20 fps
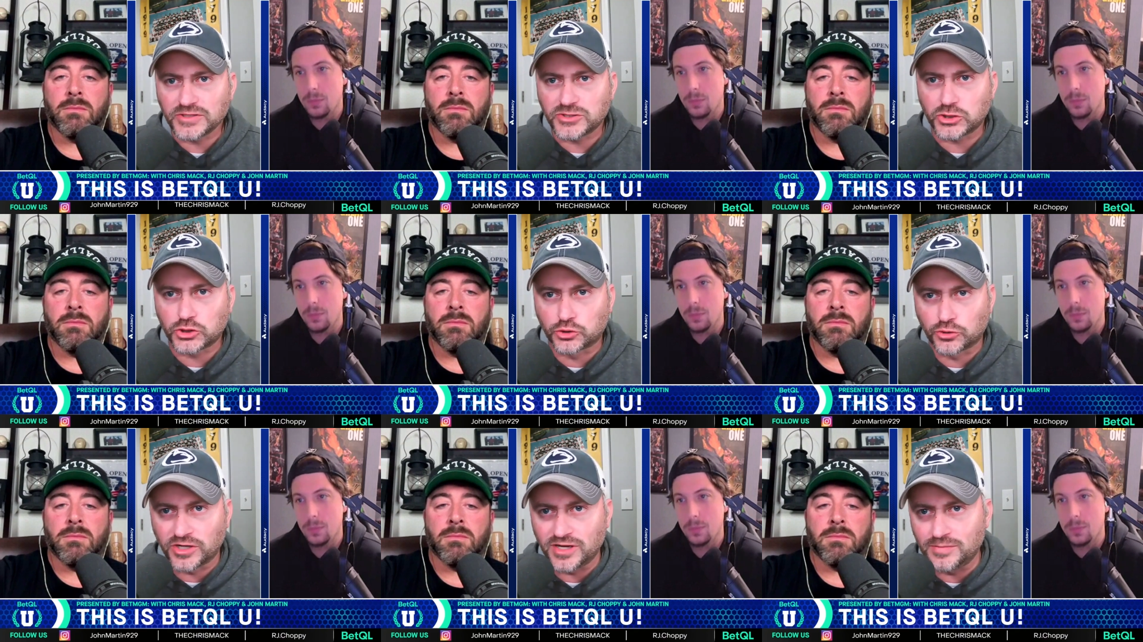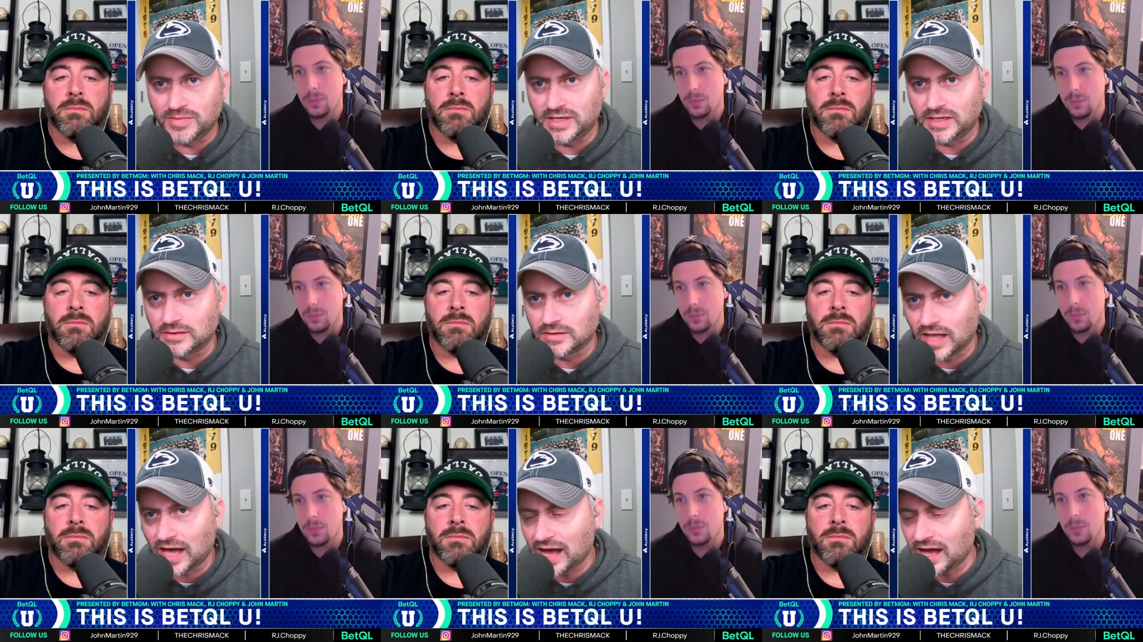
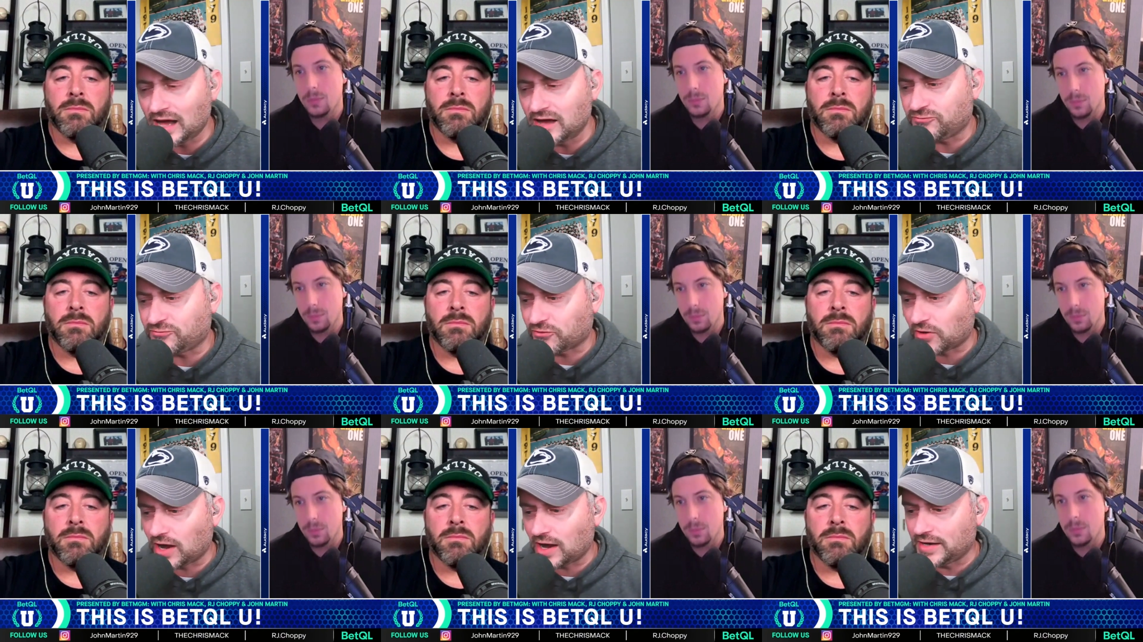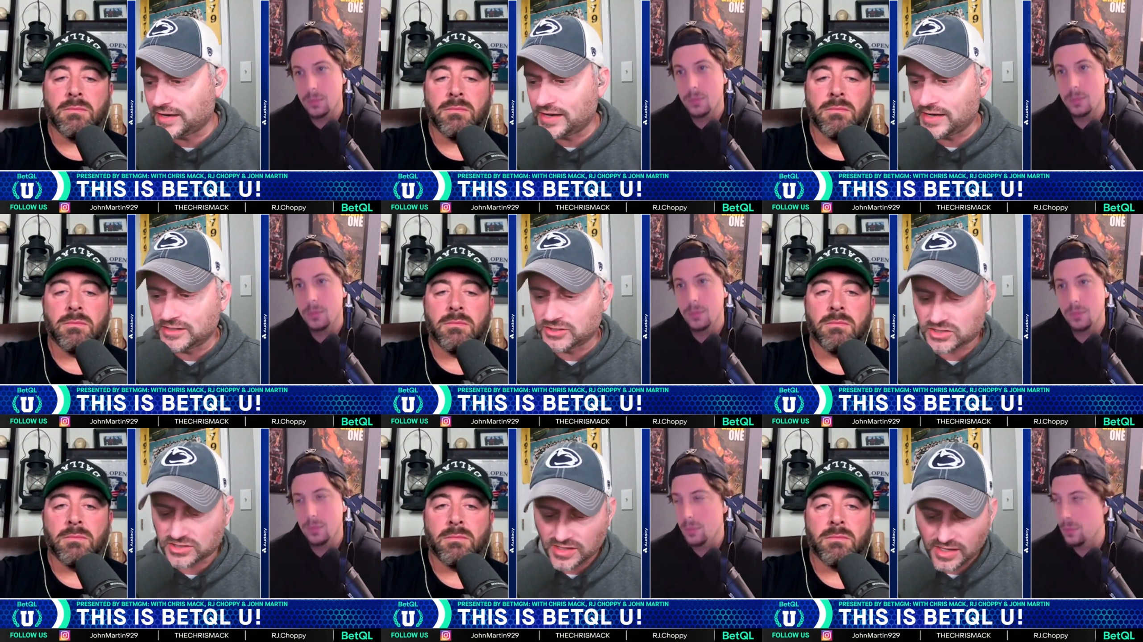Speaker 1: streaming live
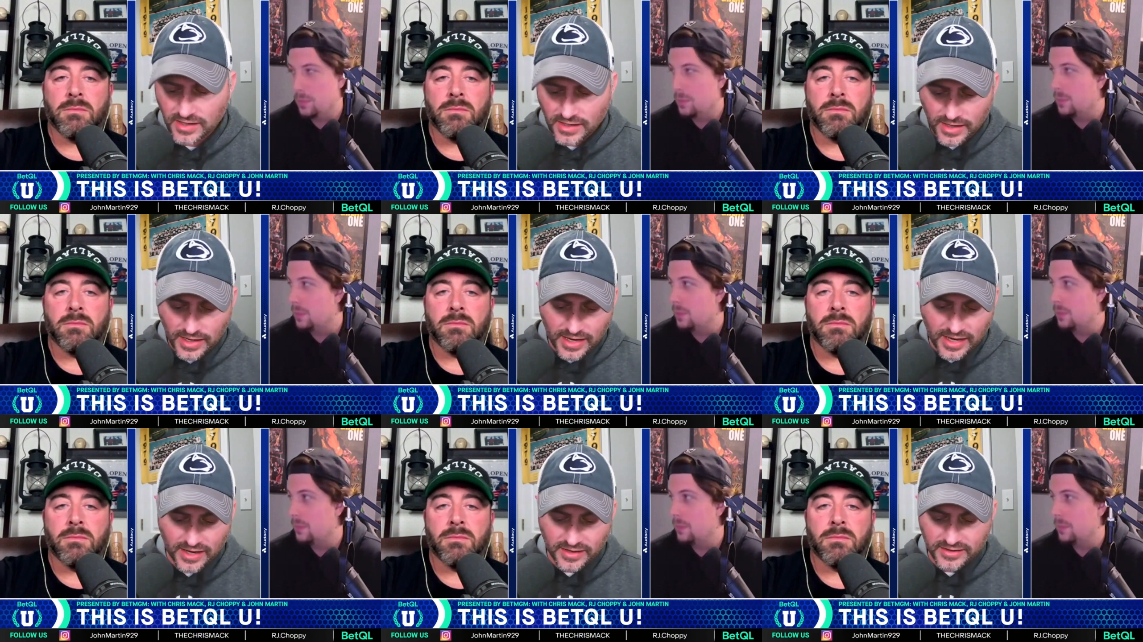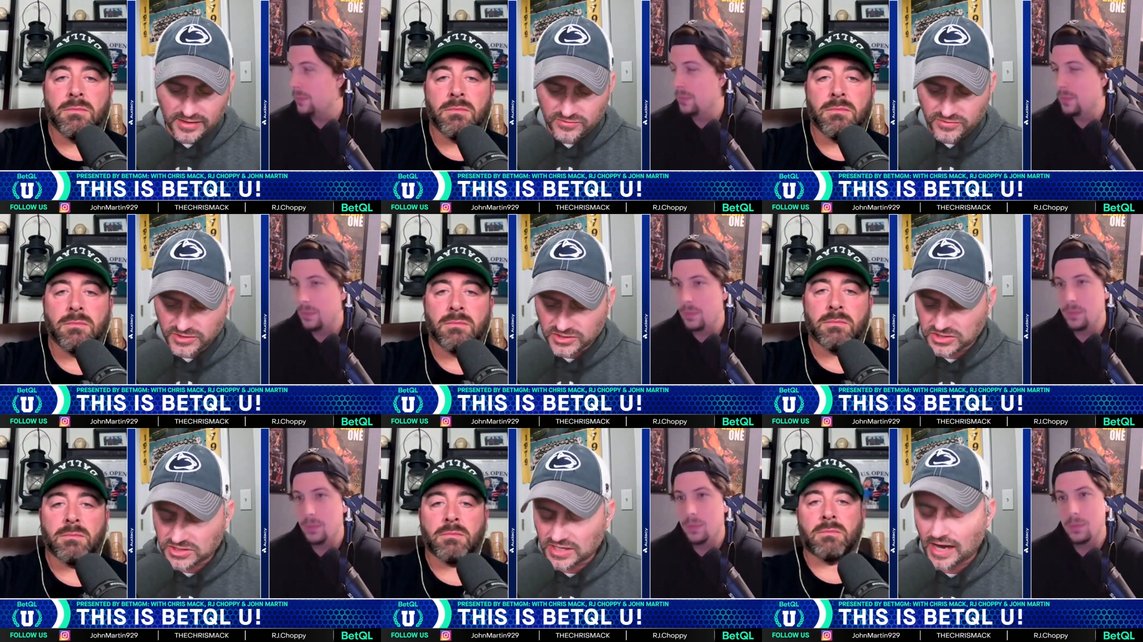Fridays and
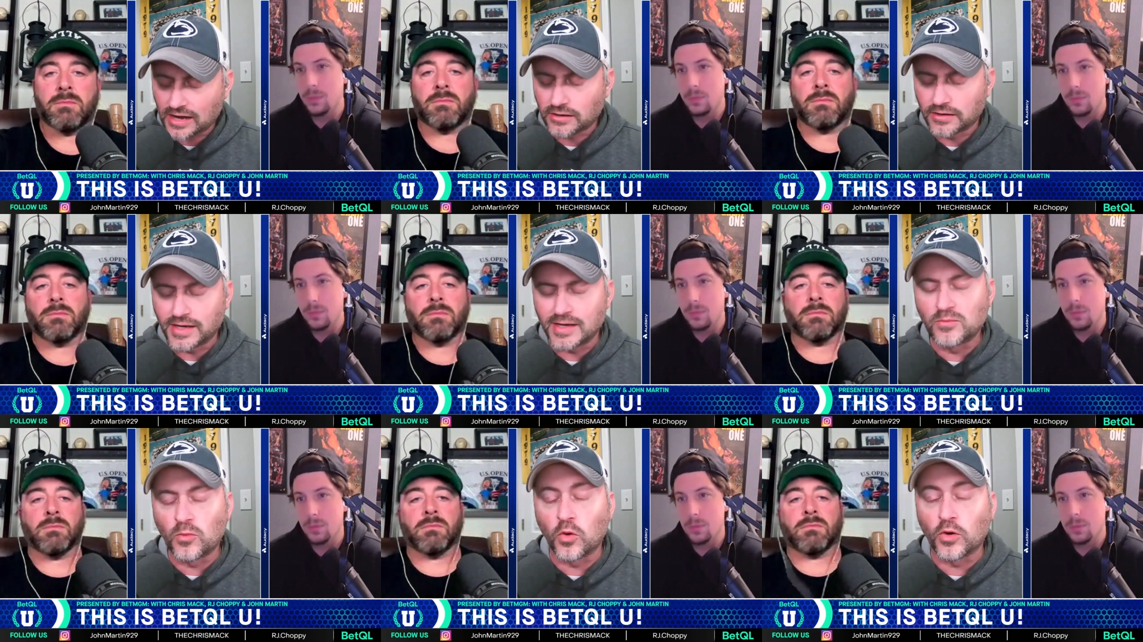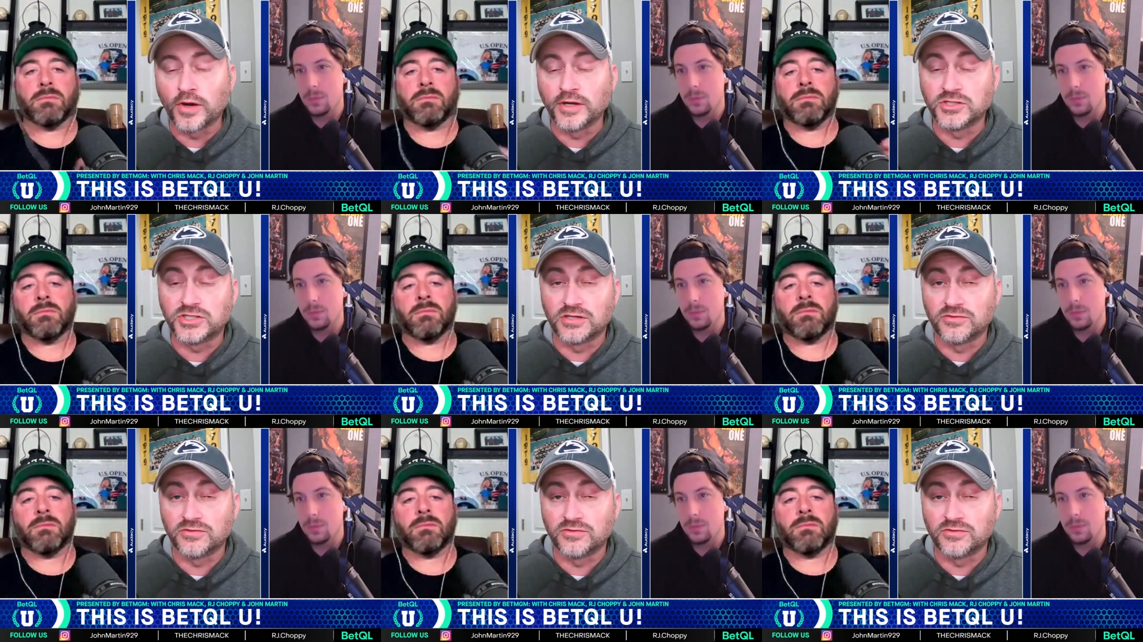even Saturday mornings.